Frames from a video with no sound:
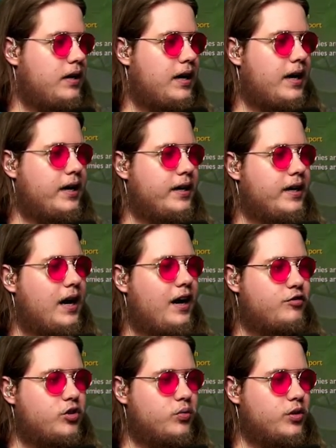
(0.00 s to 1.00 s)
I
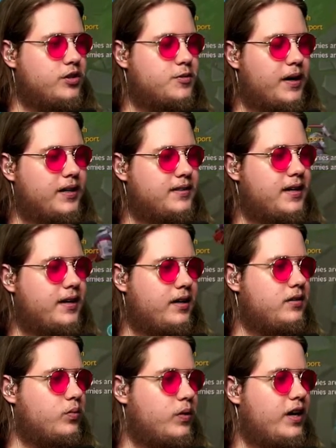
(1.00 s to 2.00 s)
afterwards, by attacking
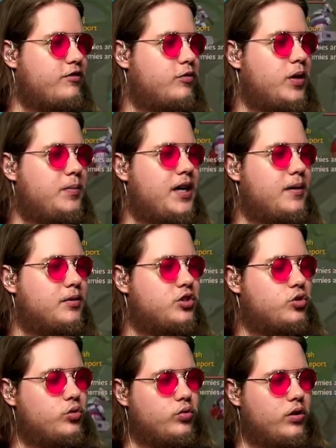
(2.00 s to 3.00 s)
the wave, will be able
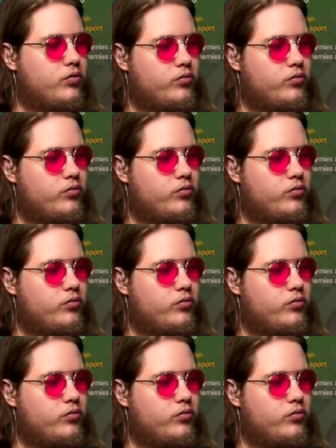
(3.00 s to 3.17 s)
to